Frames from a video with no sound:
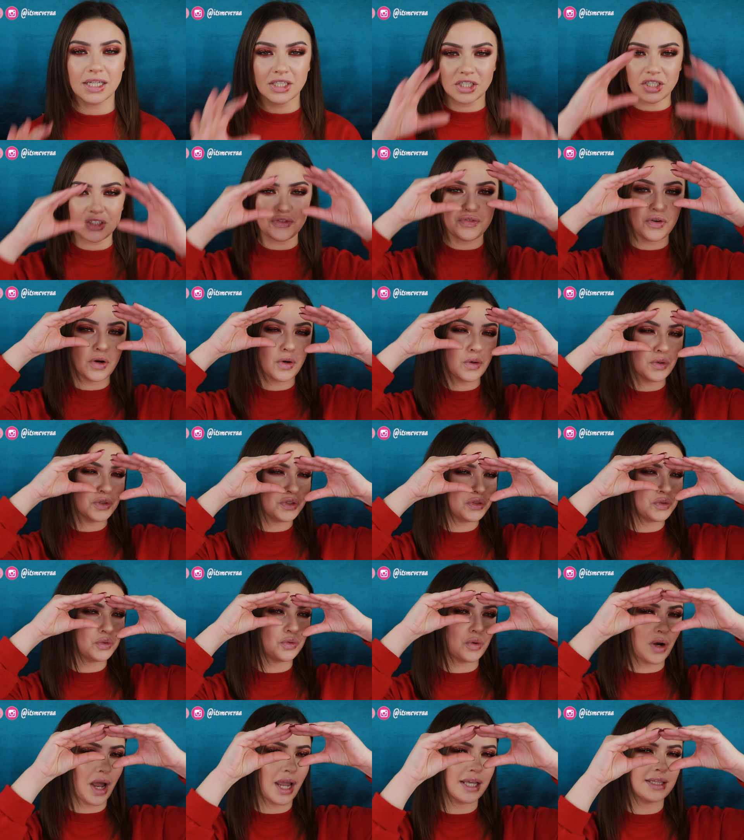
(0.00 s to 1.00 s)
Just focus
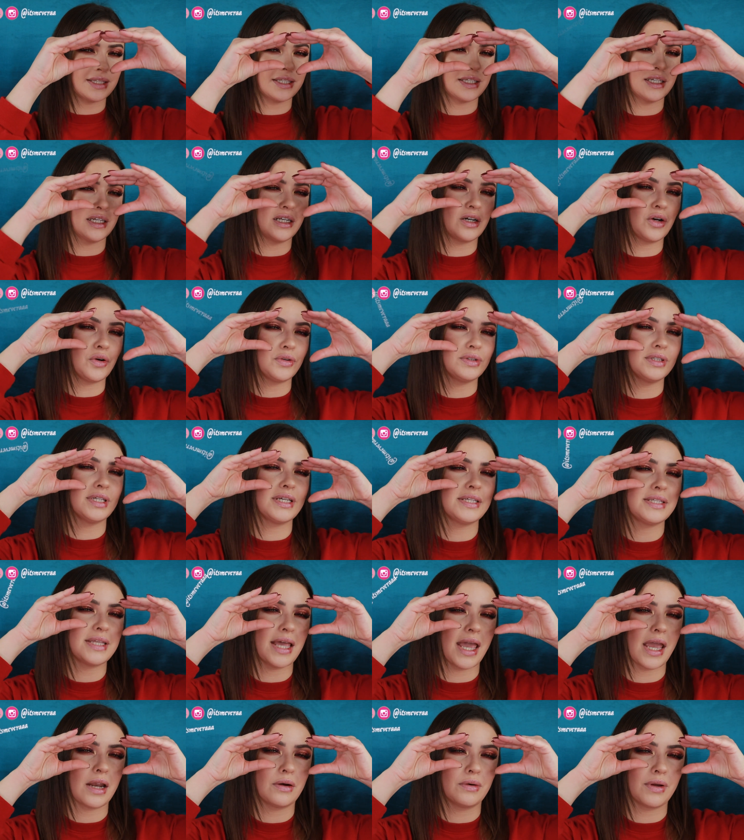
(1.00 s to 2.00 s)
right here on this
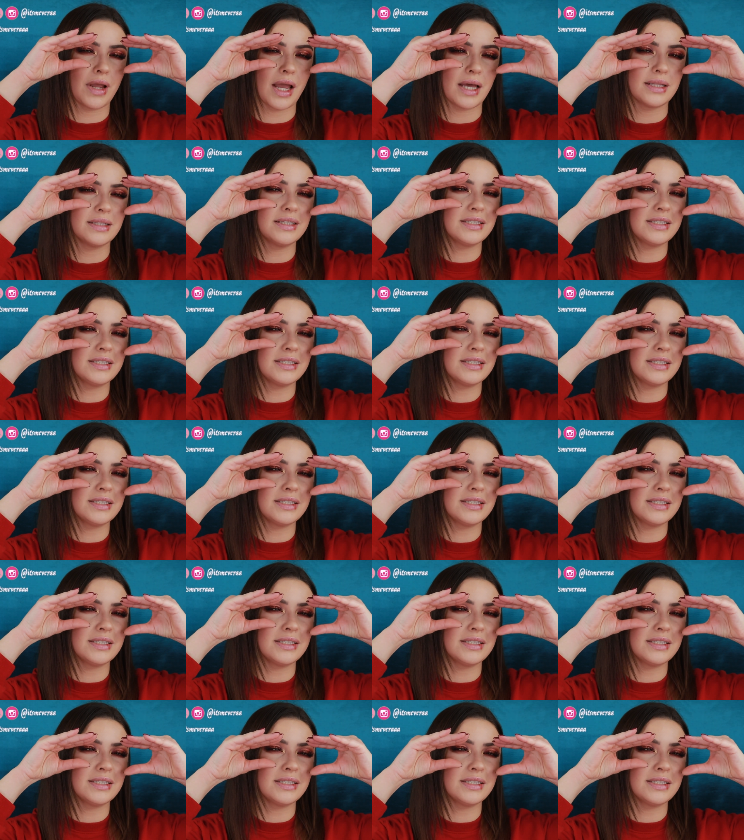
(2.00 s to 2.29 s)
area.